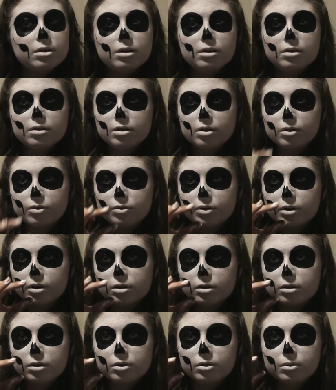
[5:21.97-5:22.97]
detail
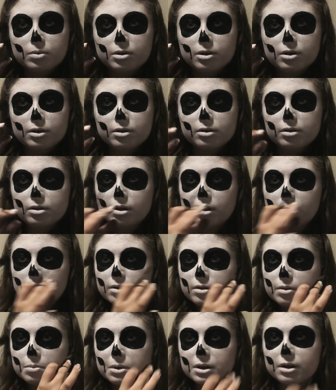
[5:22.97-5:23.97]
first because I wanted the teeth
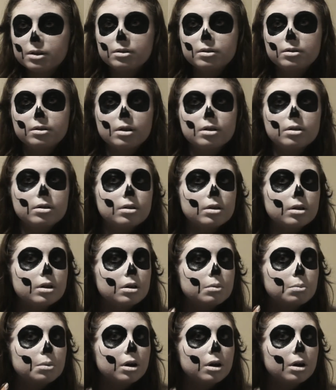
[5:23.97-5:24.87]
to be extended,